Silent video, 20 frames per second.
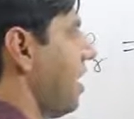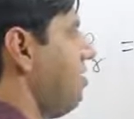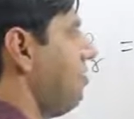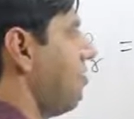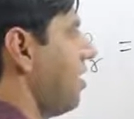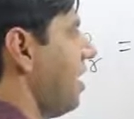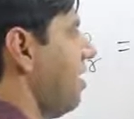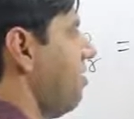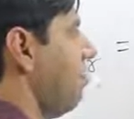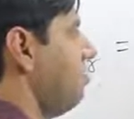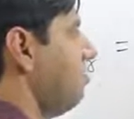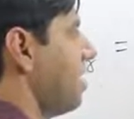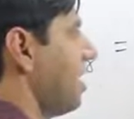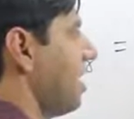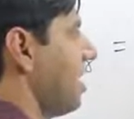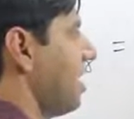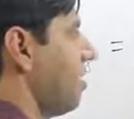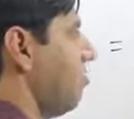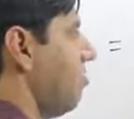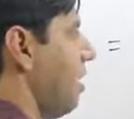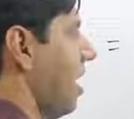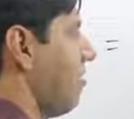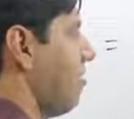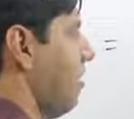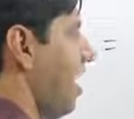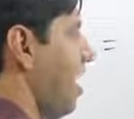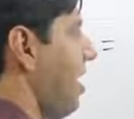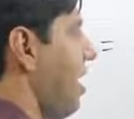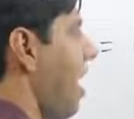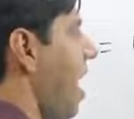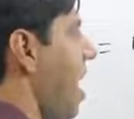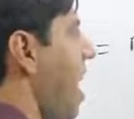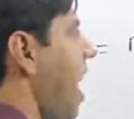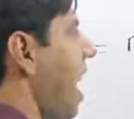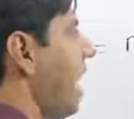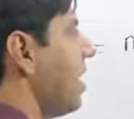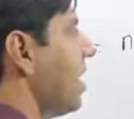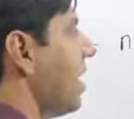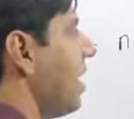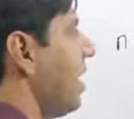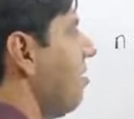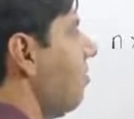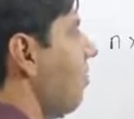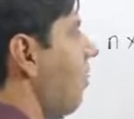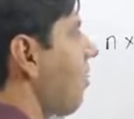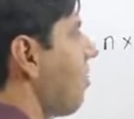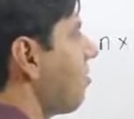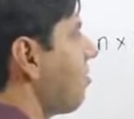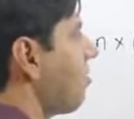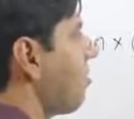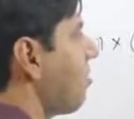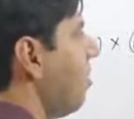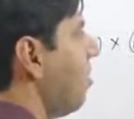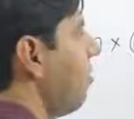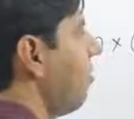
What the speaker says: keep reducing it by 1, till what